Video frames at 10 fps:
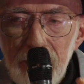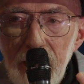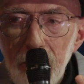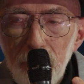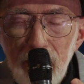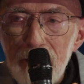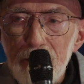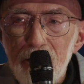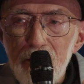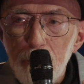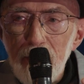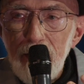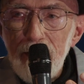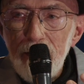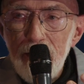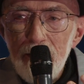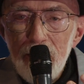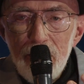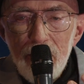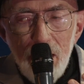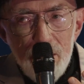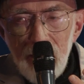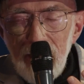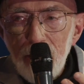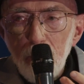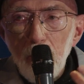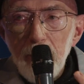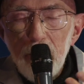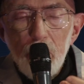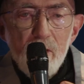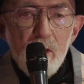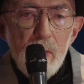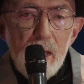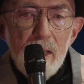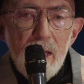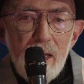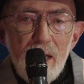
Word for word: and how fast it's spinning, its angular momentum of spin,